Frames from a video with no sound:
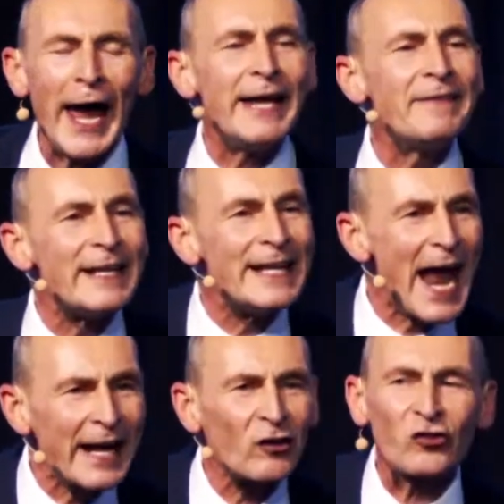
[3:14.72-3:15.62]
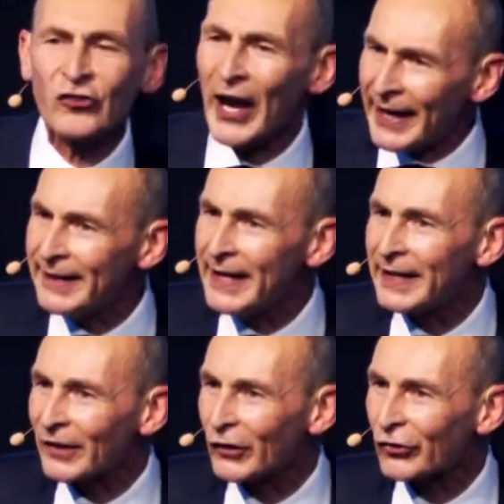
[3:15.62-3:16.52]
in the next 10
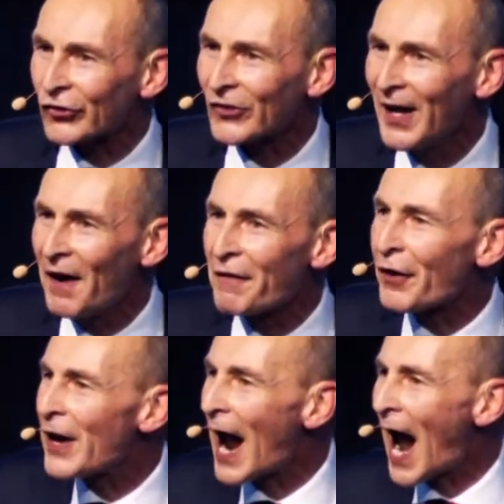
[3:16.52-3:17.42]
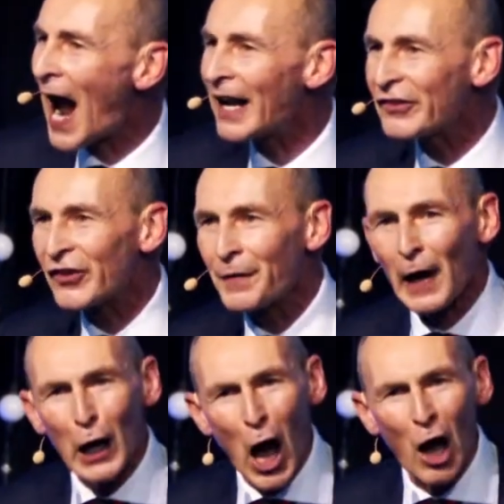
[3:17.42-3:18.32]
years than it has in the
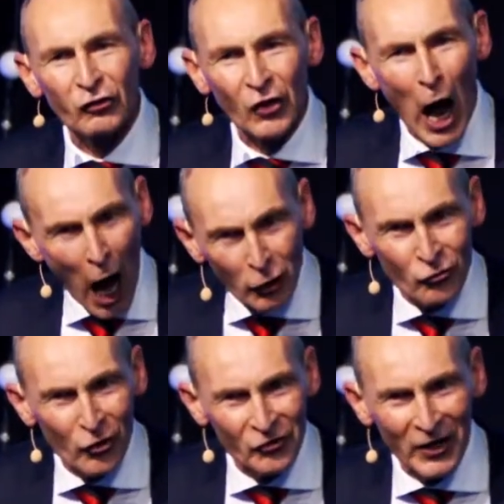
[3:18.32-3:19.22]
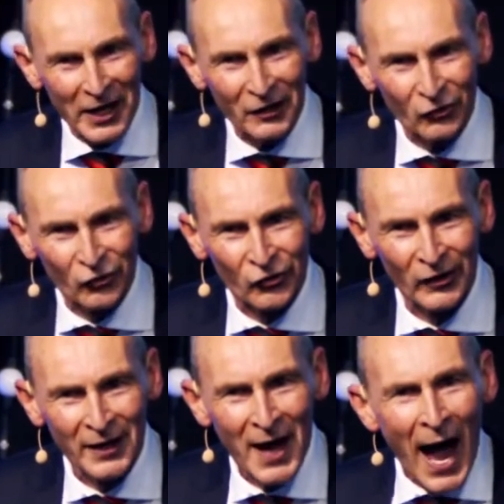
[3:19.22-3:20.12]
last 100 years.
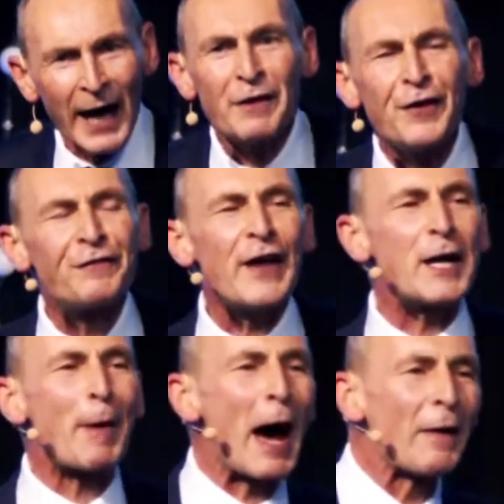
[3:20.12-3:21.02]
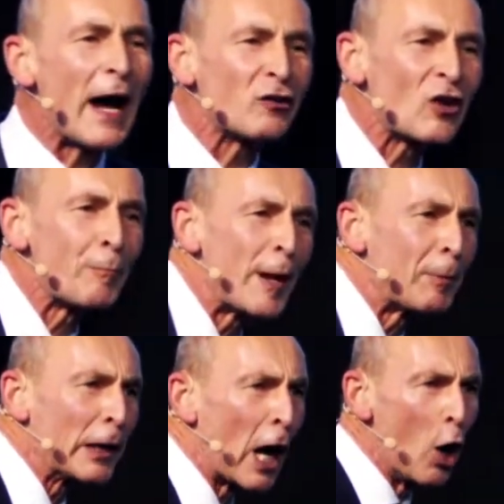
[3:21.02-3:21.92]
And if you think about that, some
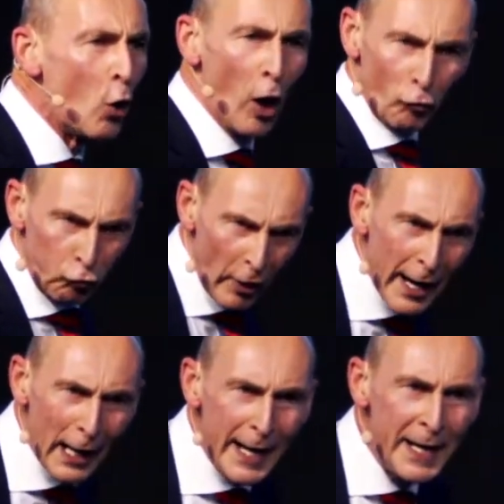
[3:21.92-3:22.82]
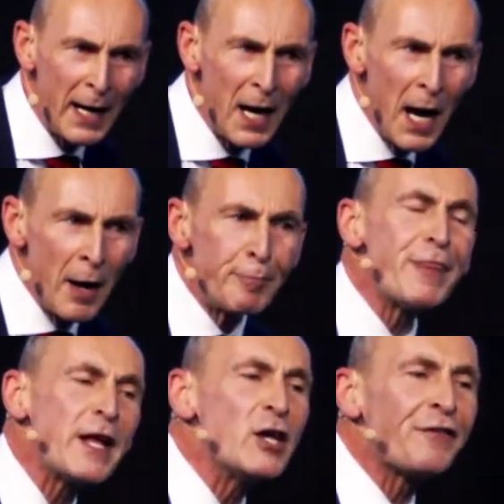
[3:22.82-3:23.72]
people go, really? But
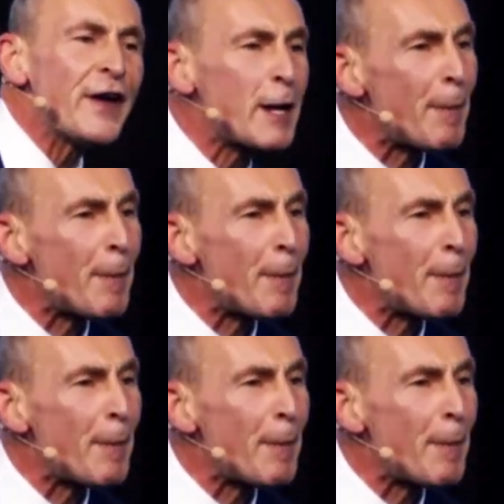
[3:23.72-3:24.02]
then you think